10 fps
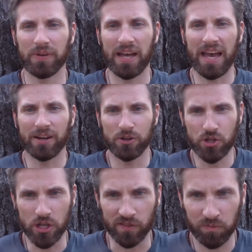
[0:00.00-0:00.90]

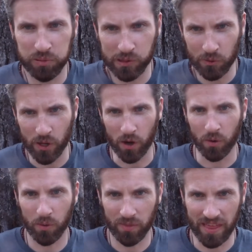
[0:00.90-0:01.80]
energy of
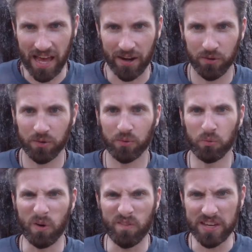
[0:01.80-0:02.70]
Pluto that
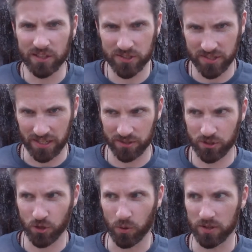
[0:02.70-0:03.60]
reveals things
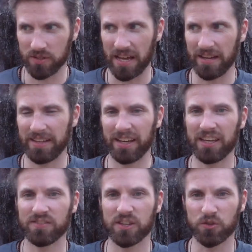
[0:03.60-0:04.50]
to us, that
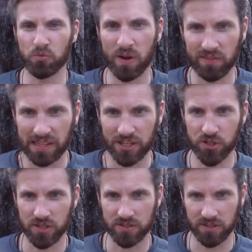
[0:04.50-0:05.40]
gives us
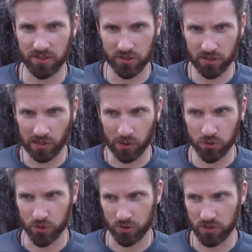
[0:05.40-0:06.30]
revelations and
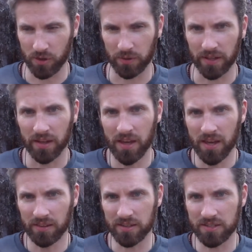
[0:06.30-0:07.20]
disclosures. And
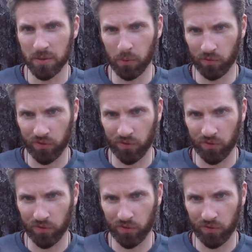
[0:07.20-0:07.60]
the symbol for